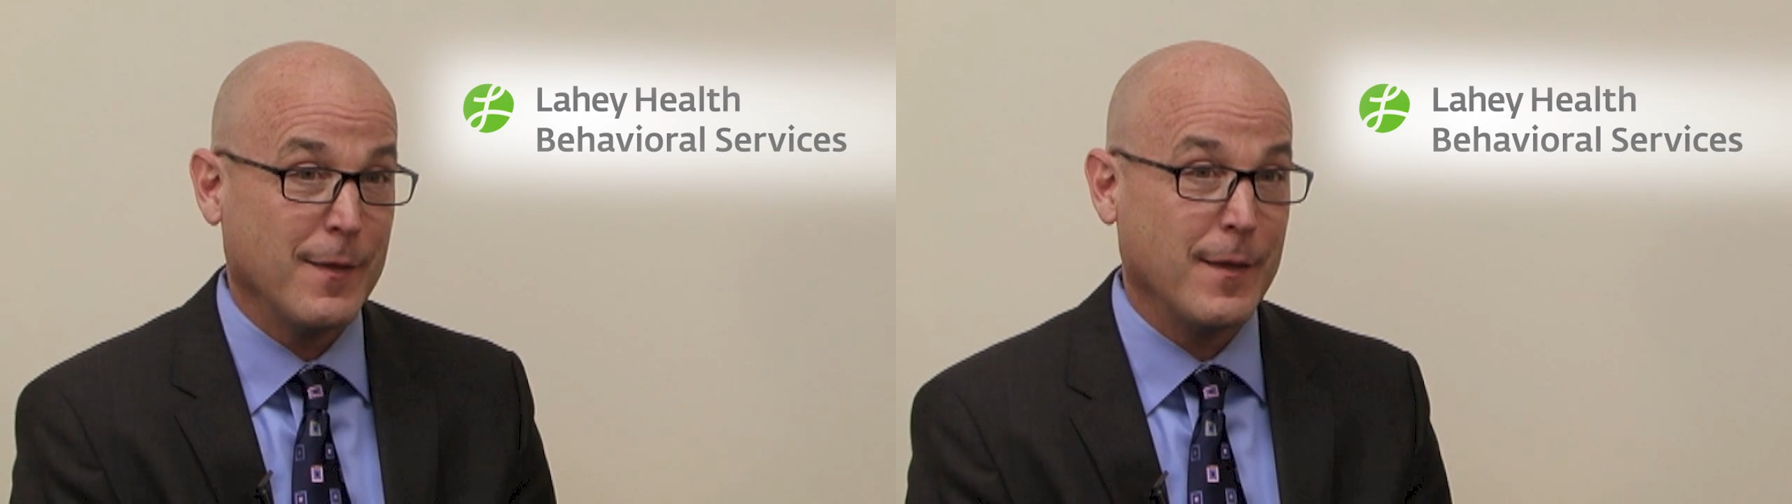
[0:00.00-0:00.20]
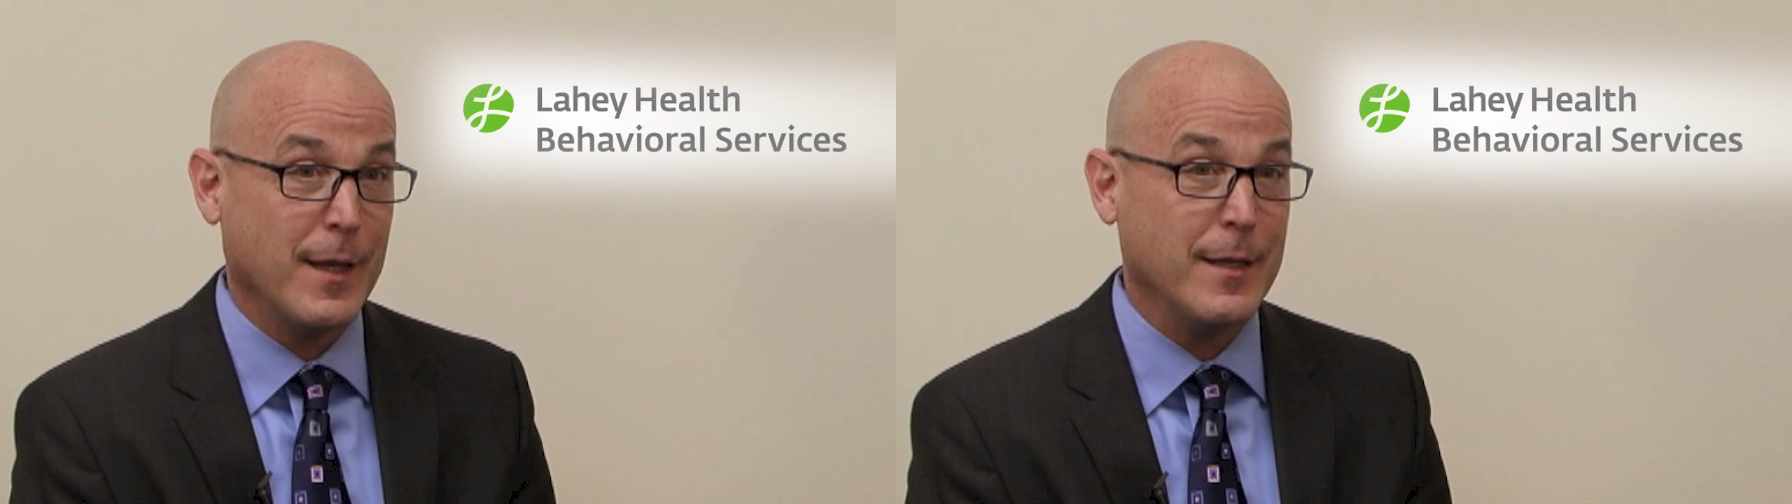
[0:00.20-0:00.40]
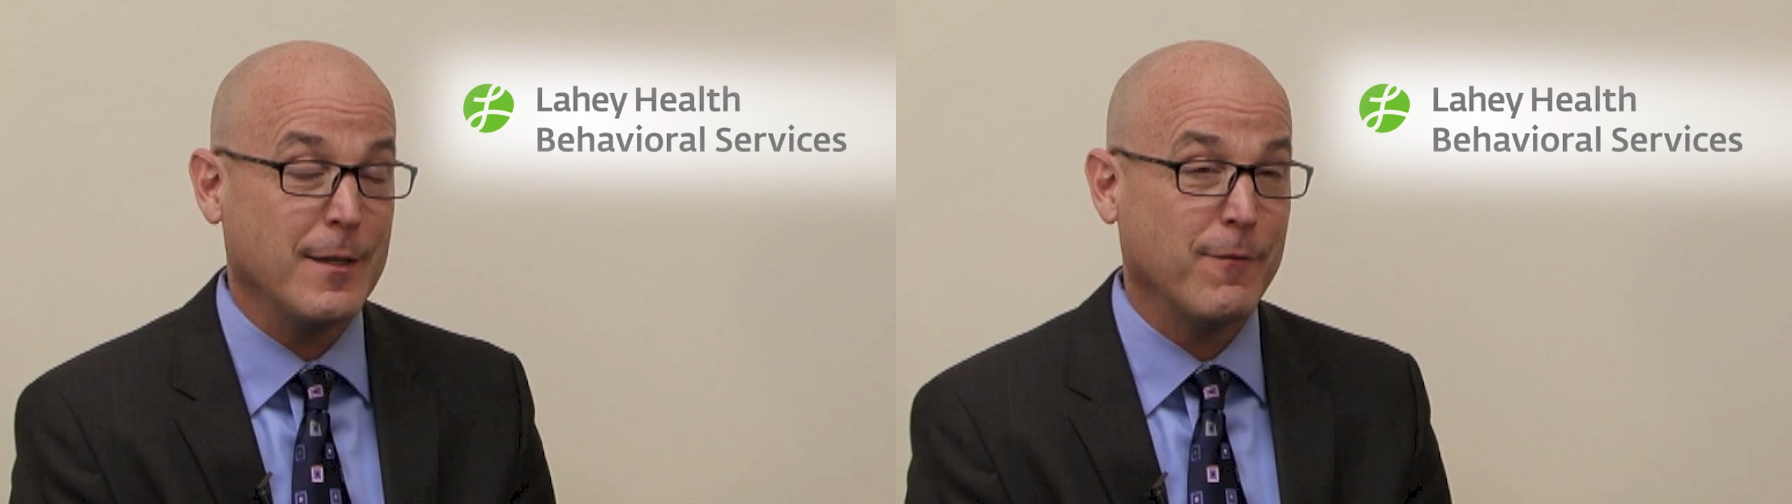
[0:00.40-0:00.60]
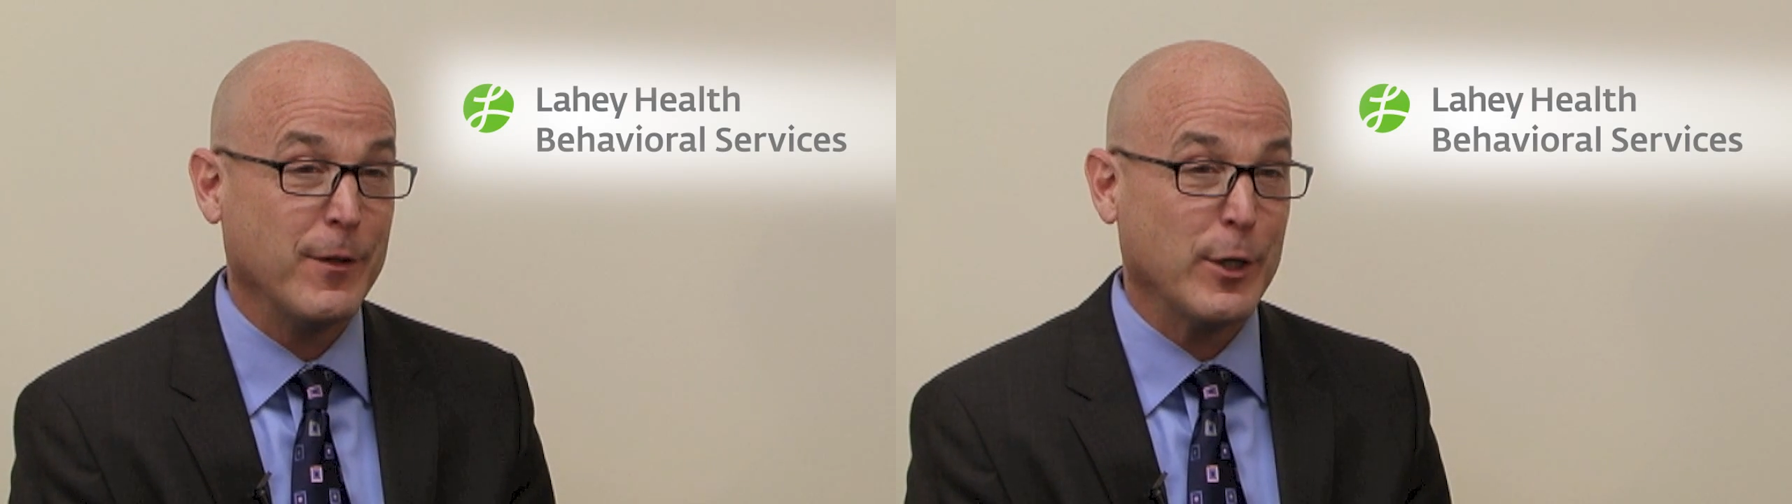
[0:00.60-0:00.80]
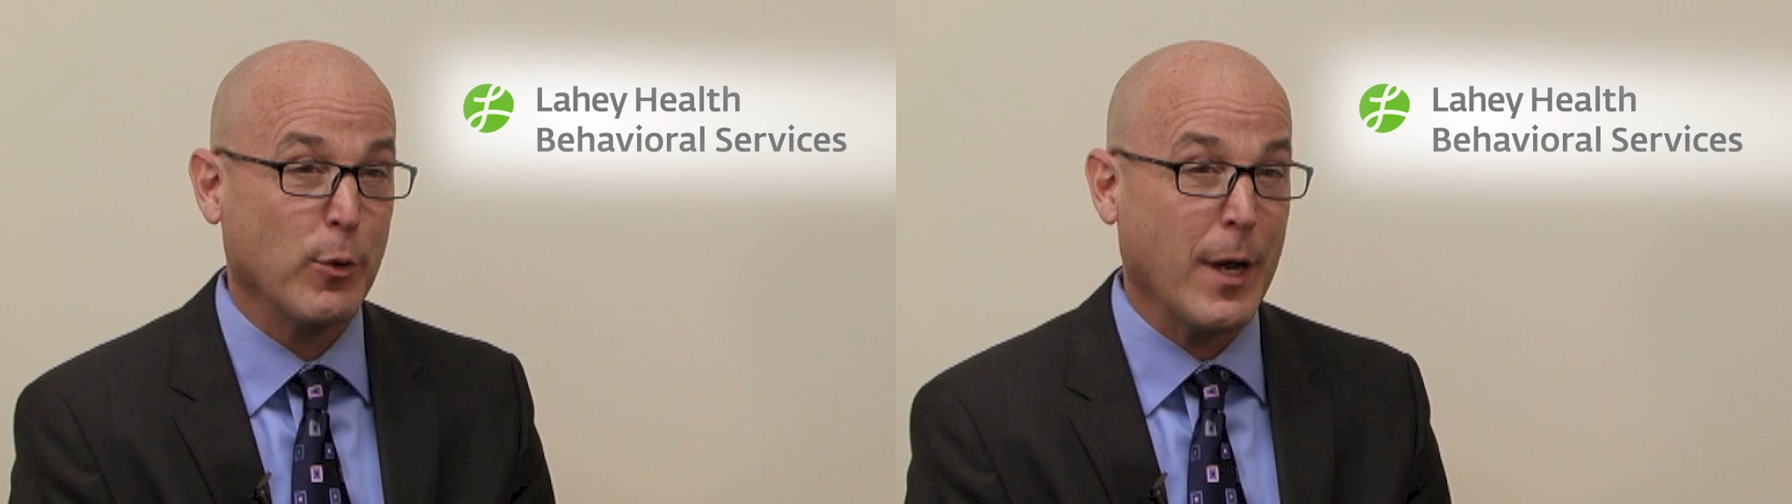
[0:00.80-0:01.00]
They need to
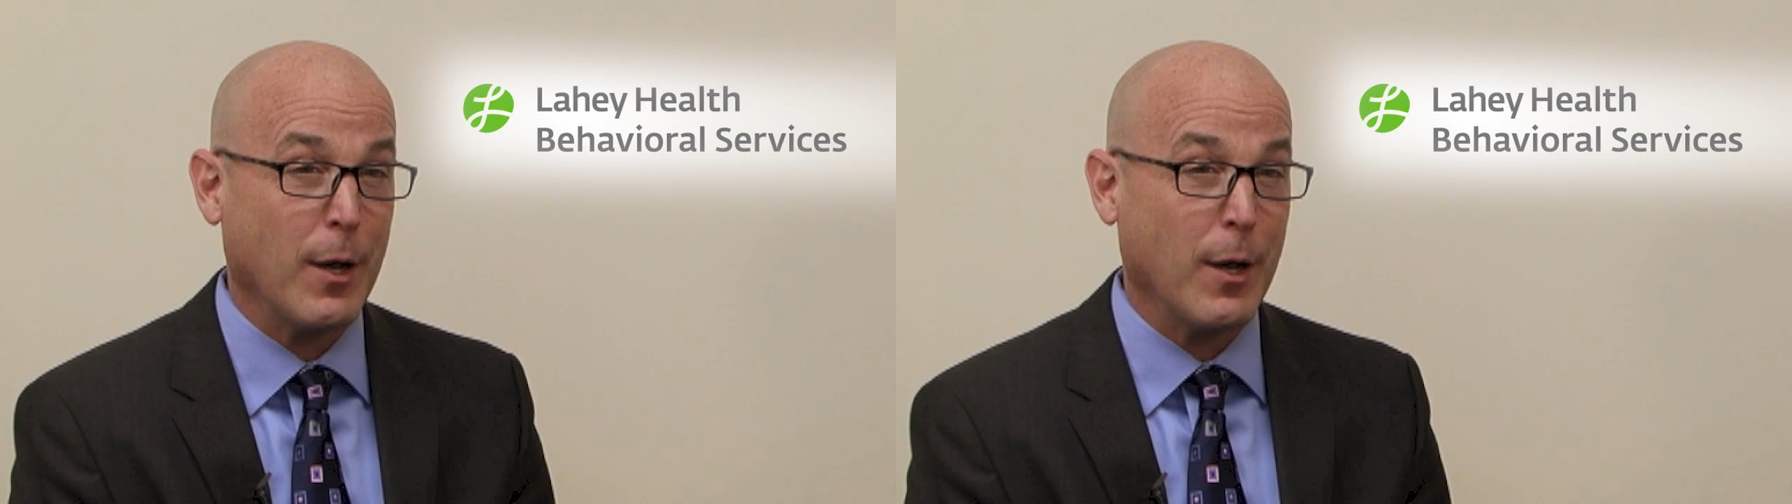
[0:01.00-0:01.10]
figure